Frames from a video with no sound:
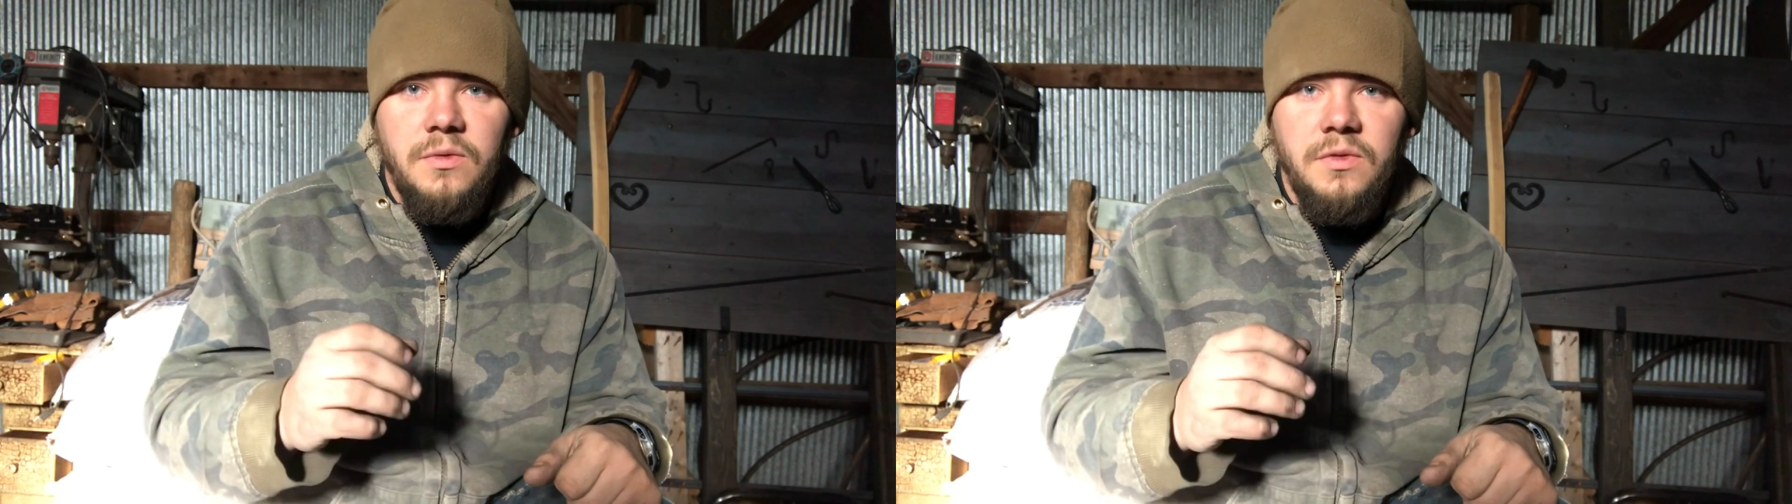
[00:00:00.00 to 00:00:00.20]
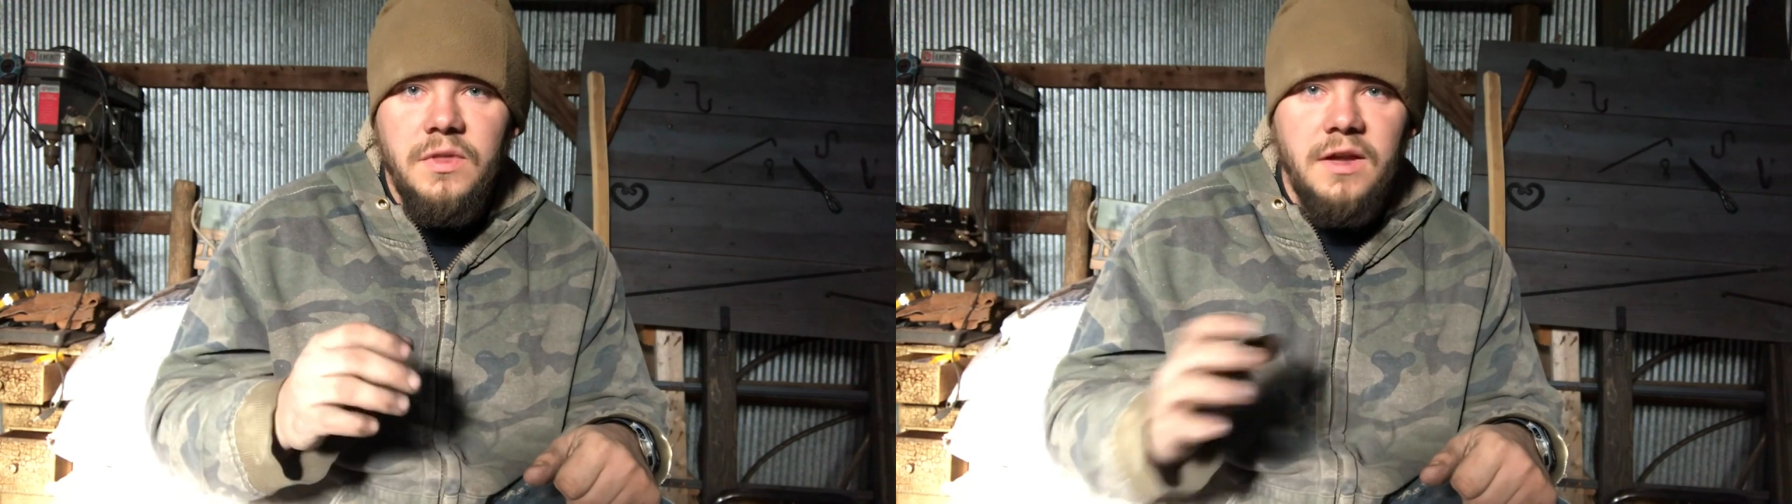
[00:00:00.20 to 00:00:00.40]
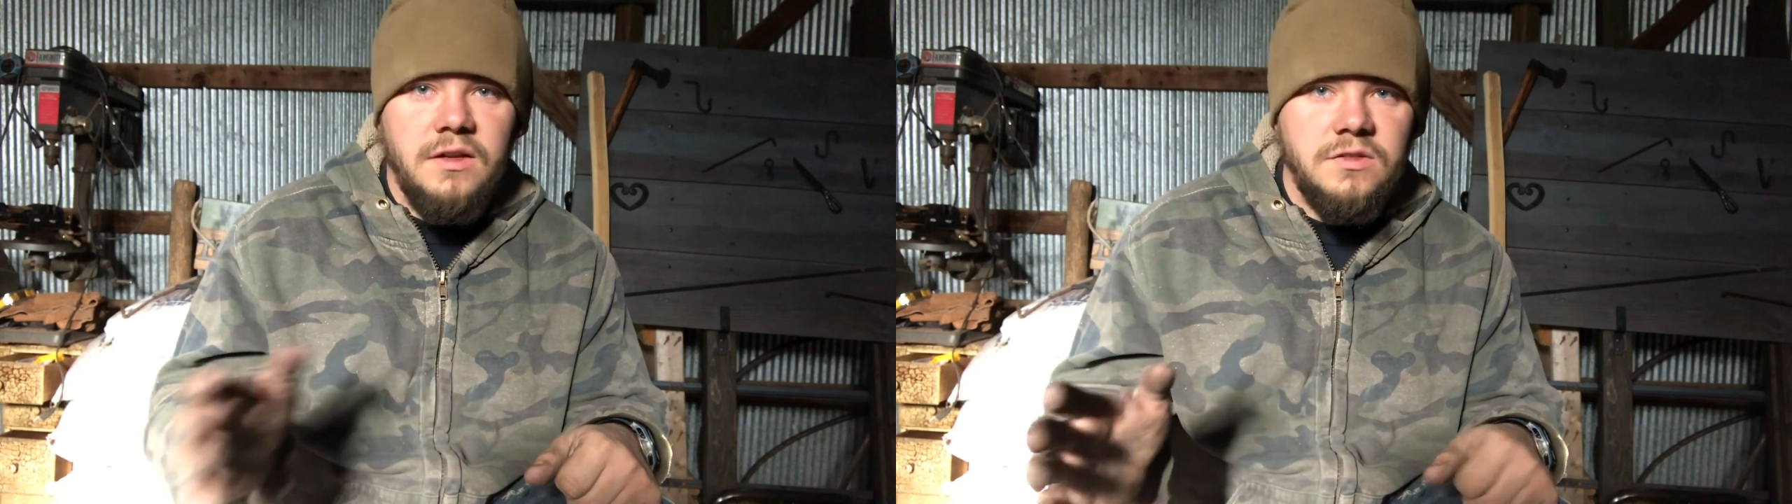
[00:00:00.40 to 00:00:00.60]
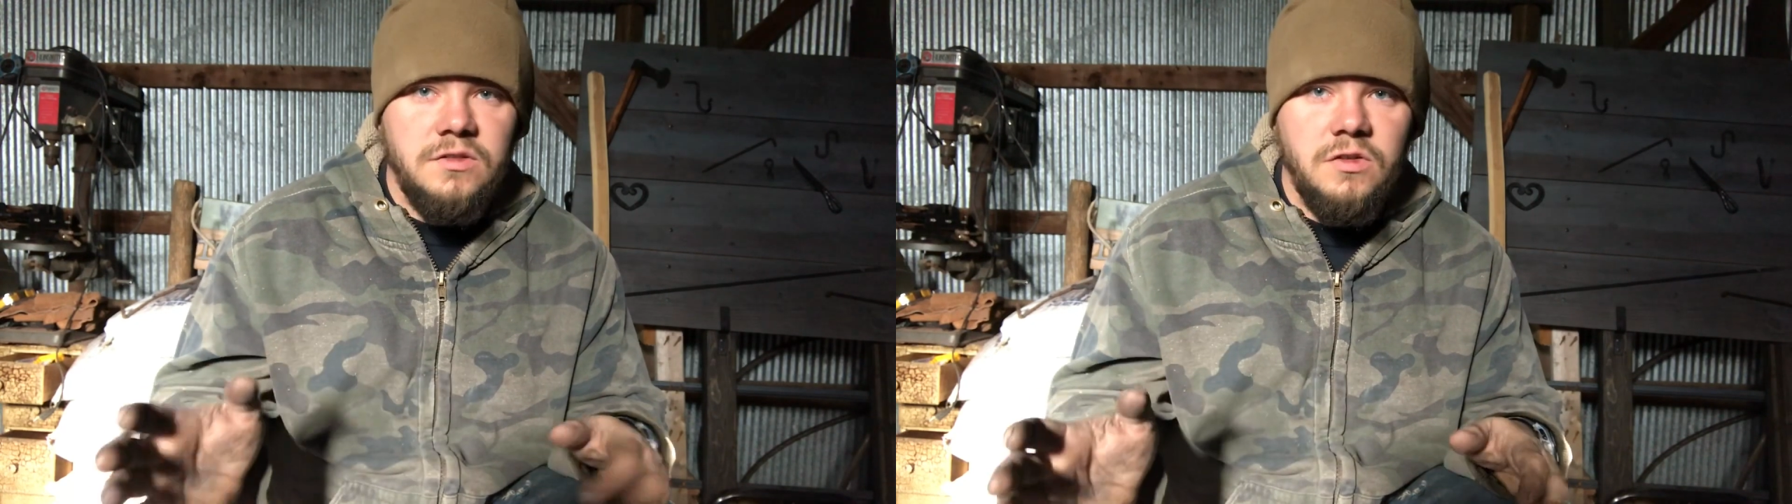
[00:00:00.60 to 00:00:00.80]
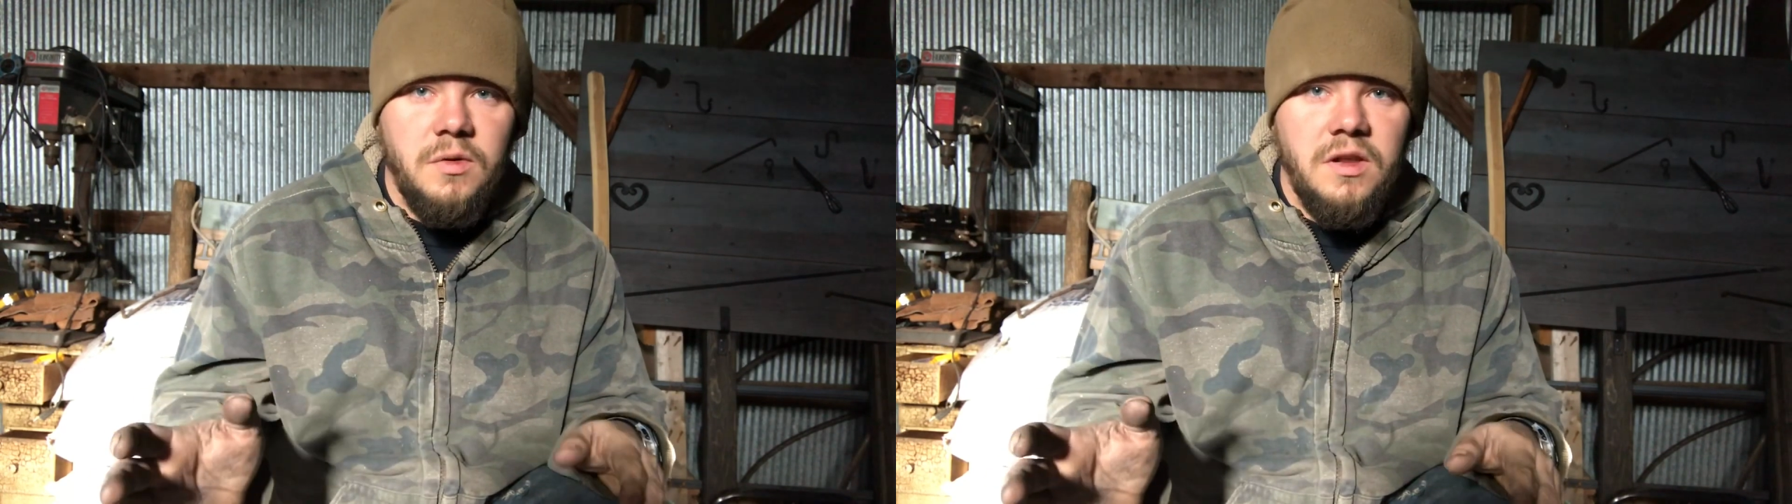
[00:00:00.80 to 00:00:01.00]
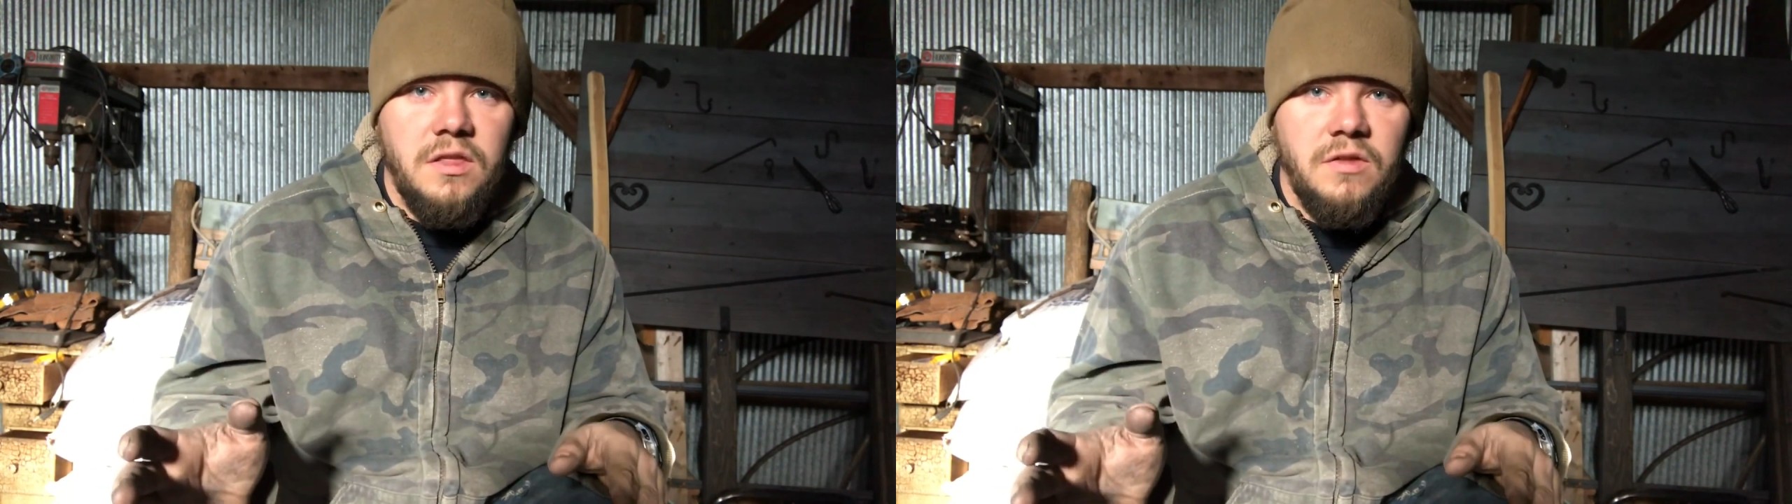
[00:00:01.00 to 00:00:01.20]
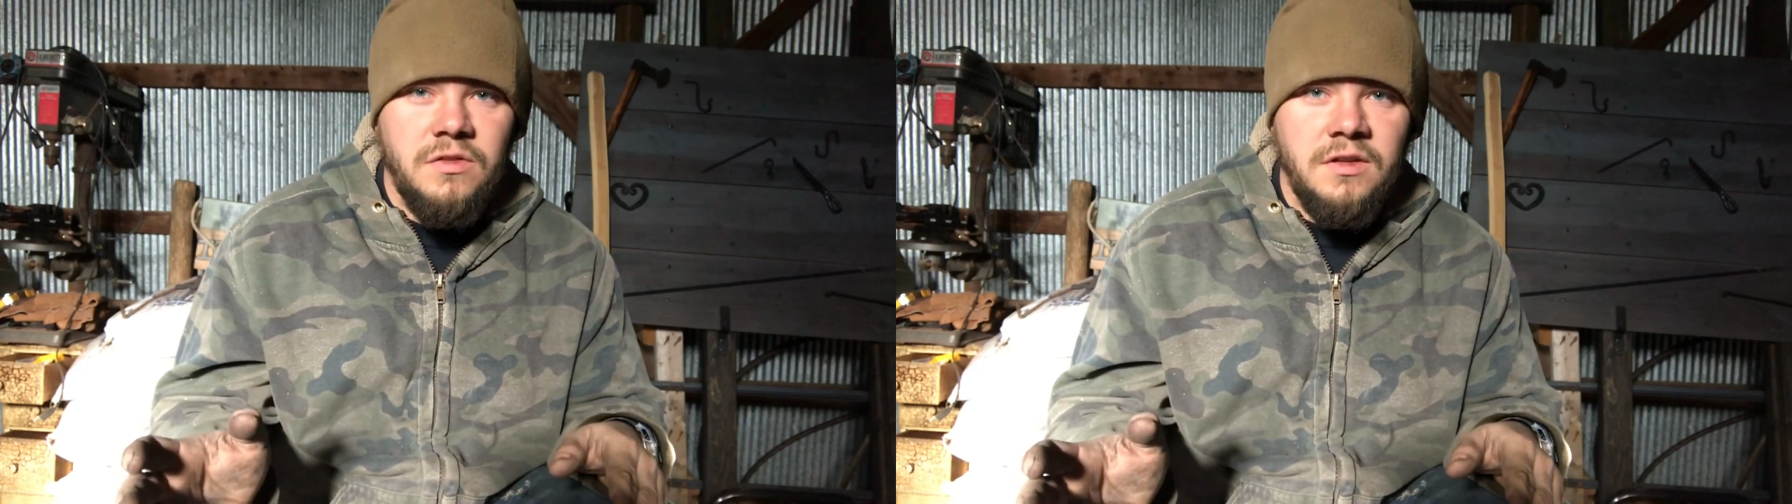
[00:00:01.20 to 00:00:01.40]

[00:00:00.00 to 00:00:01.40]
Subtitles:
That doesn't do anything for the